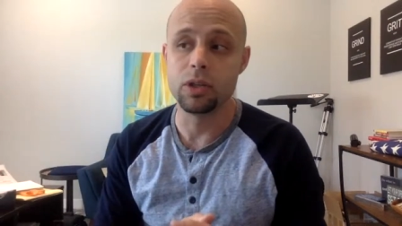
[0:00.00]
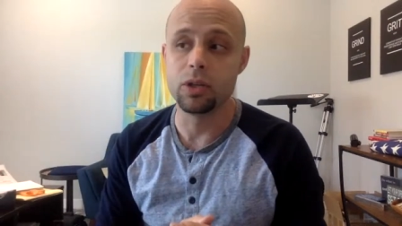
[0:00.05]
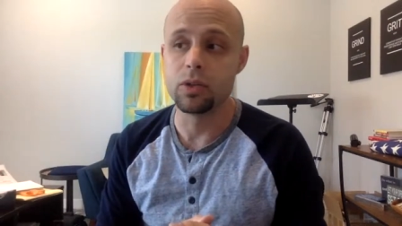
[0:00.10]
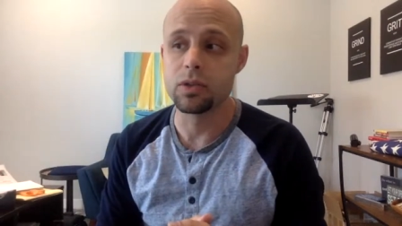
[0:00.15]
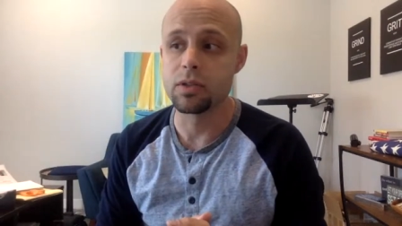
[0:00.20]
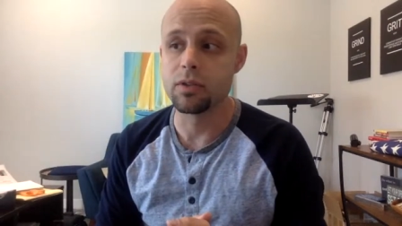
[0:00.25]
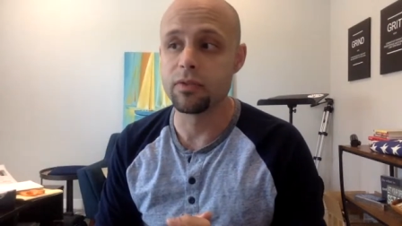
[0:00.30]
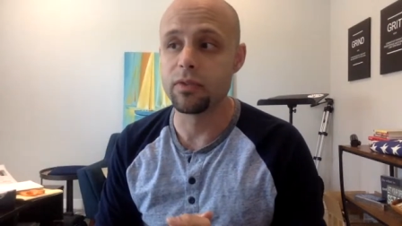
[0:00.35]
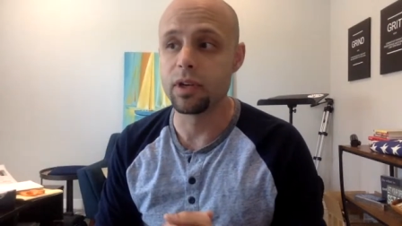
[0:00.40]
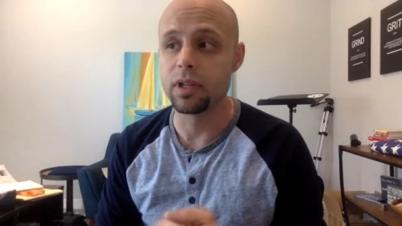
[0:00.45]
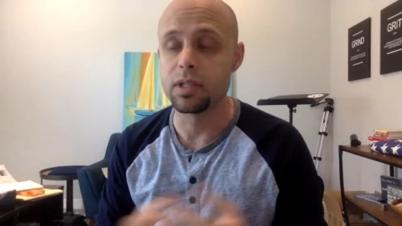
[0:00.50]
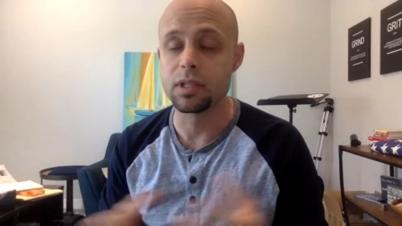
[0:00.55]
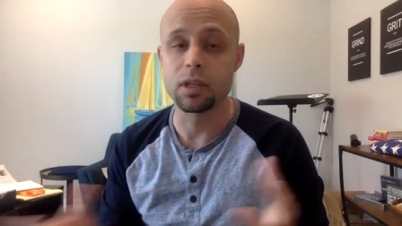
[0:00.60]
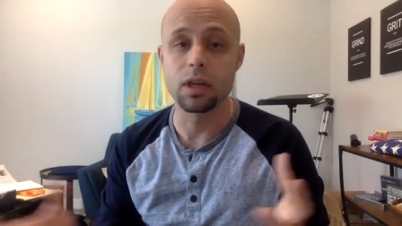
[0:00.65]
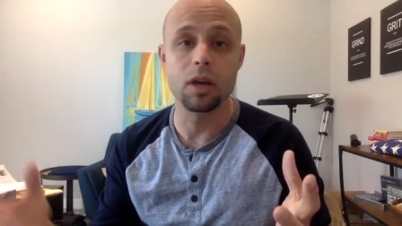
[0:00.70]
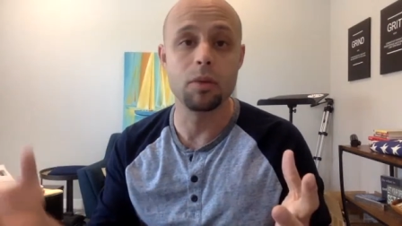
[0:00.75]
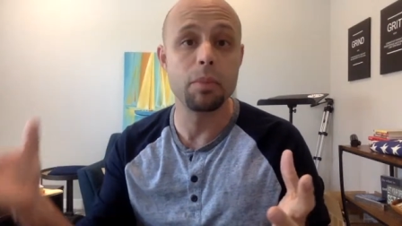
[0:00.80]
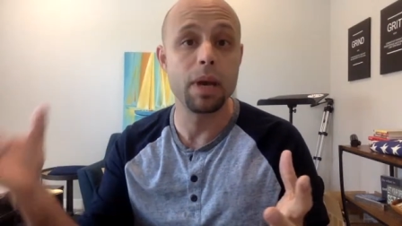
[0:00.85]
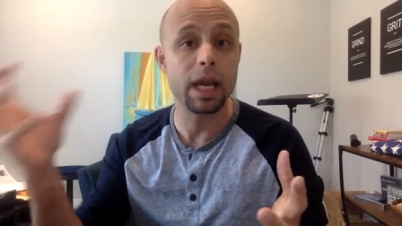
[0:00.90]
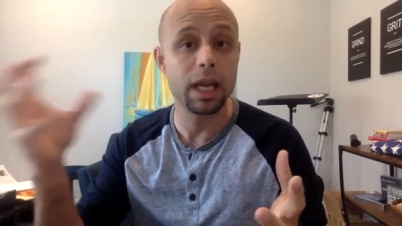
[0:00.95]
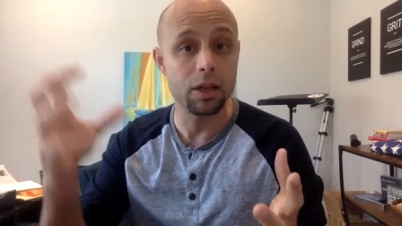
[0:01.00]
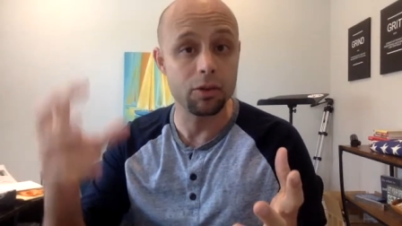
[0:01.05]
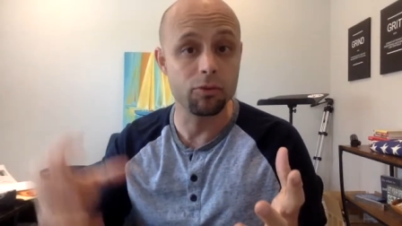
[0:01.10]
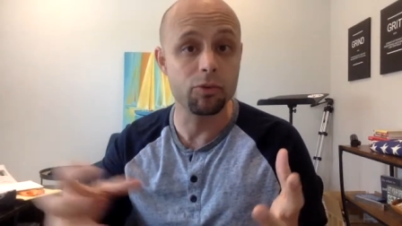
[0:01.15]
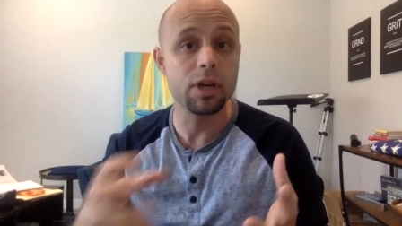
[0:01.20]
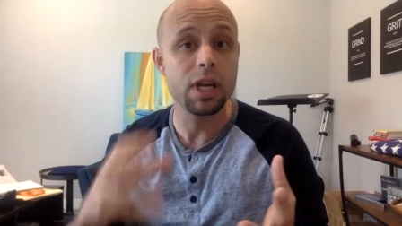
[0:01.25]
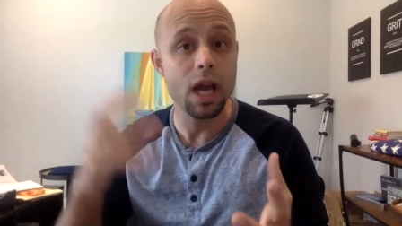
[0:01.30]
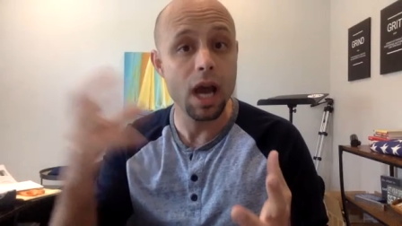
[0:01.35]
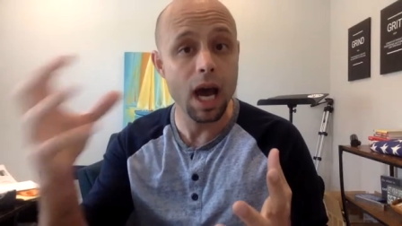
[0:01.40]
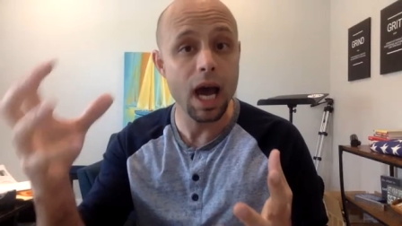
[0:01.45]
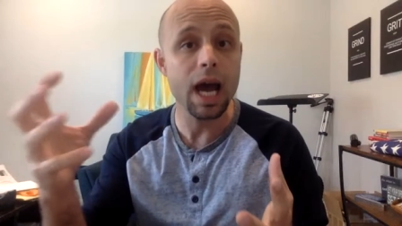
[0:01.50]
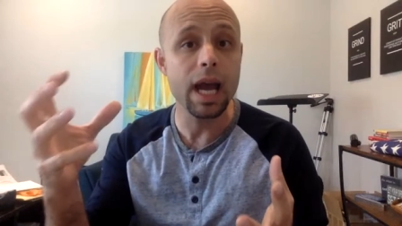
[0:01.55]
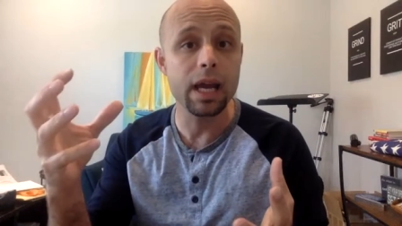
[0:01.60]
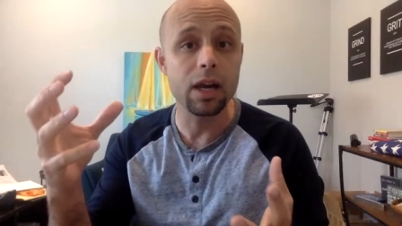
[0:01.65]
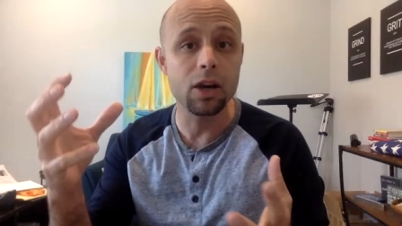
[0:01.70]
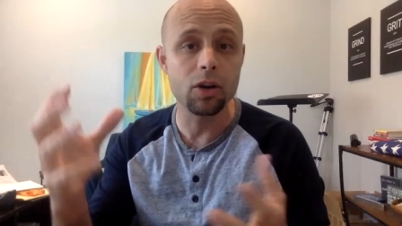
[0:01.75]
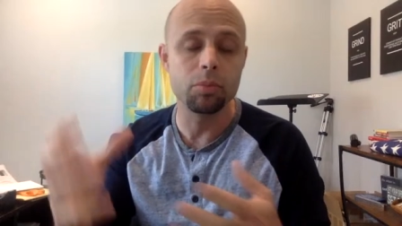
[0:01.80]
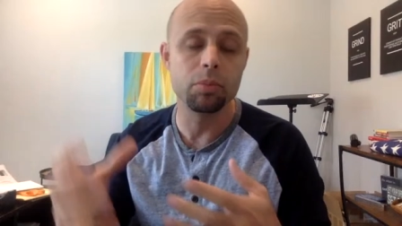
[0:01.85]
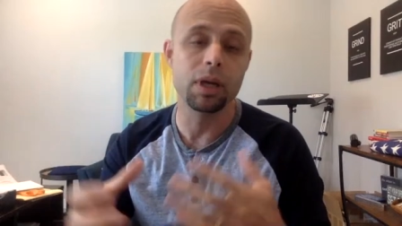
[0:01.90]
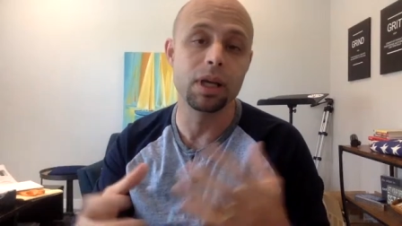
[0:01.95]
use the funds to come back and
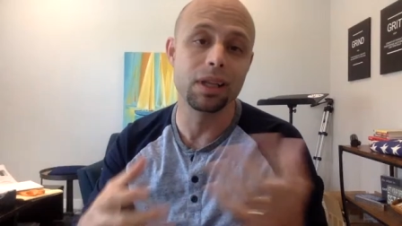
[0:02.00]
rehire,